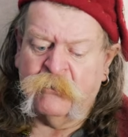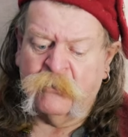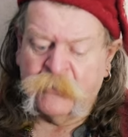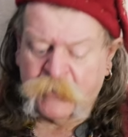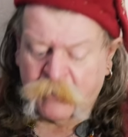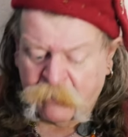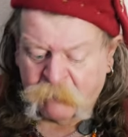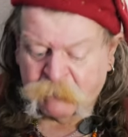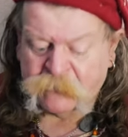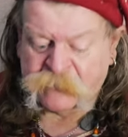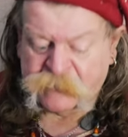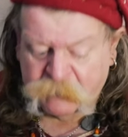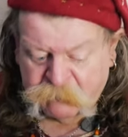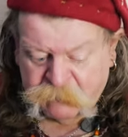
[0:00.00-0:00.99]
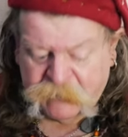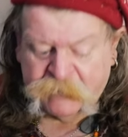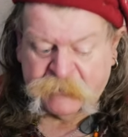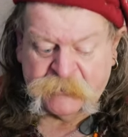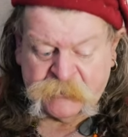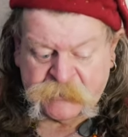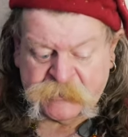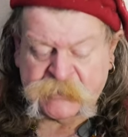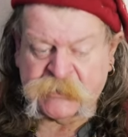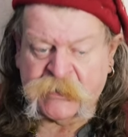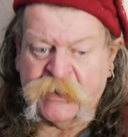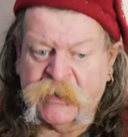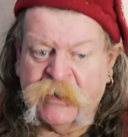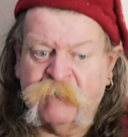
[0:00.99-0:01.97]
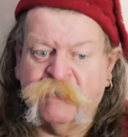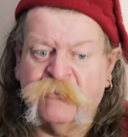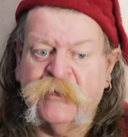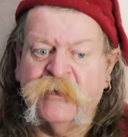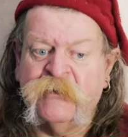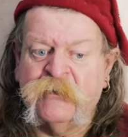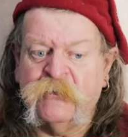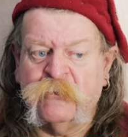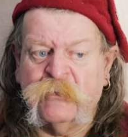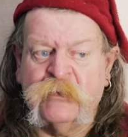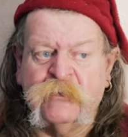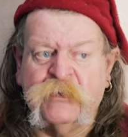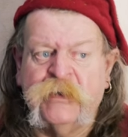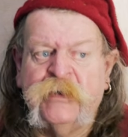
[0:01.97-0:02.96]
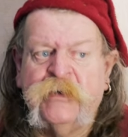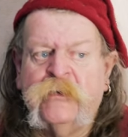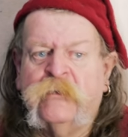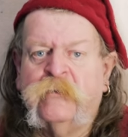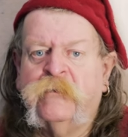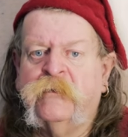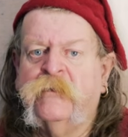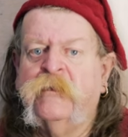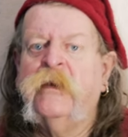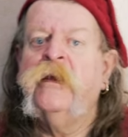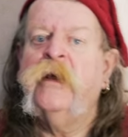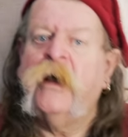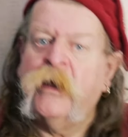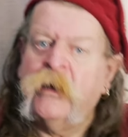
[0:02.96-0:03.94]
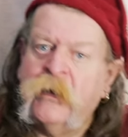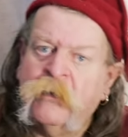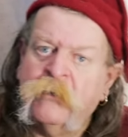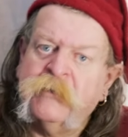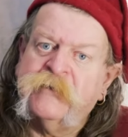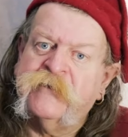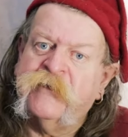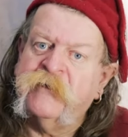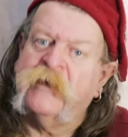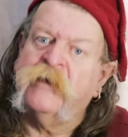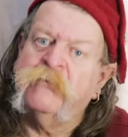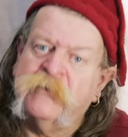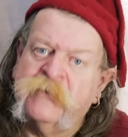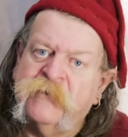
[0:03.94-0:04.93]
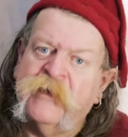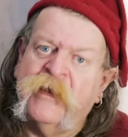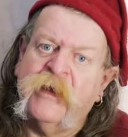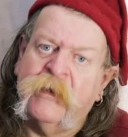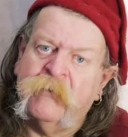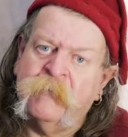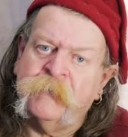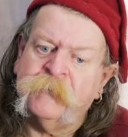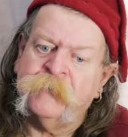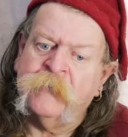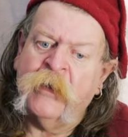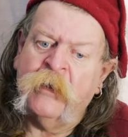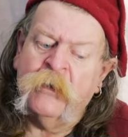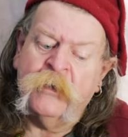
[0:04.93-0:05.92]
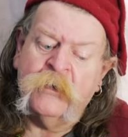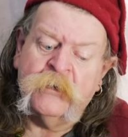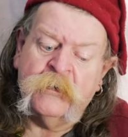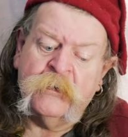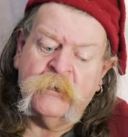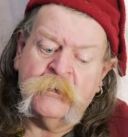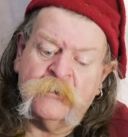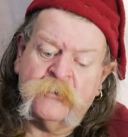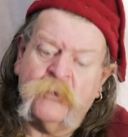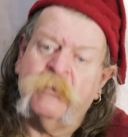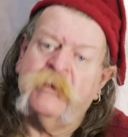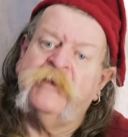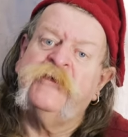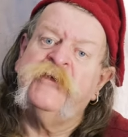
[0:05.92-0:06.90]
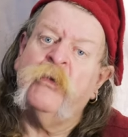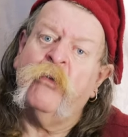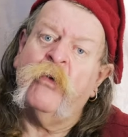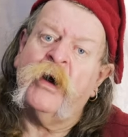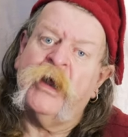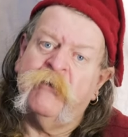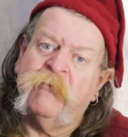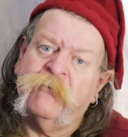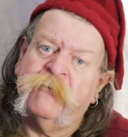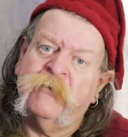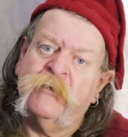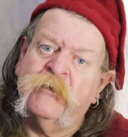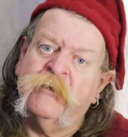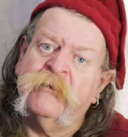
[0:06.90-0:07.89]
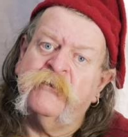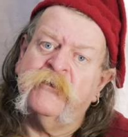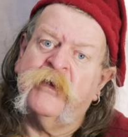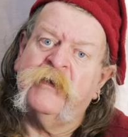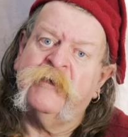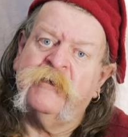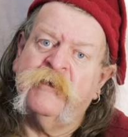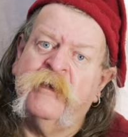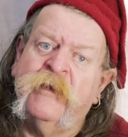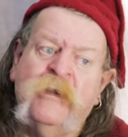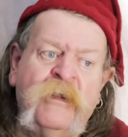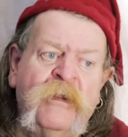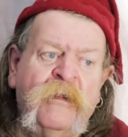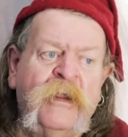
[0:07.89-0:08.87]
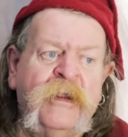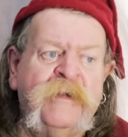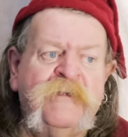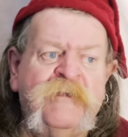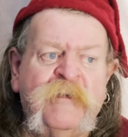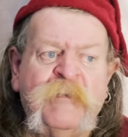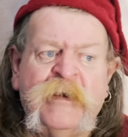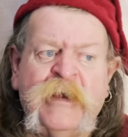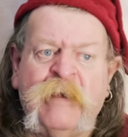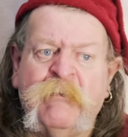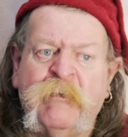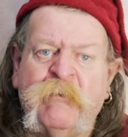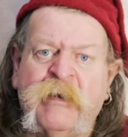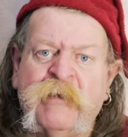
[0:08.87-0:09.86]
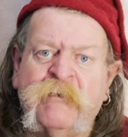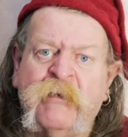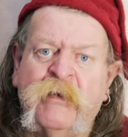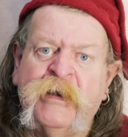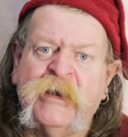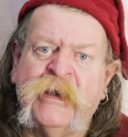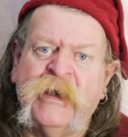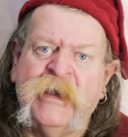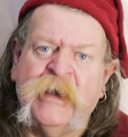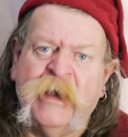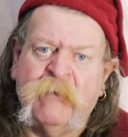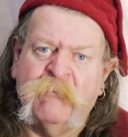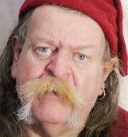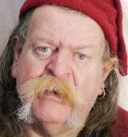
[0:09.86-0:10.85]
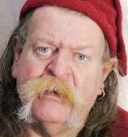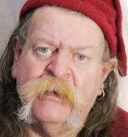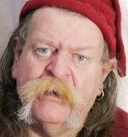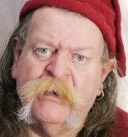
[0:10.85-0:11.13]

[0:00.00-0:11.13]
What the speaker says: Although I must admit, just as I left, things were looking up. I know, he said, I was there. The problem is your wife tried to intimidate me by throwing a key at me.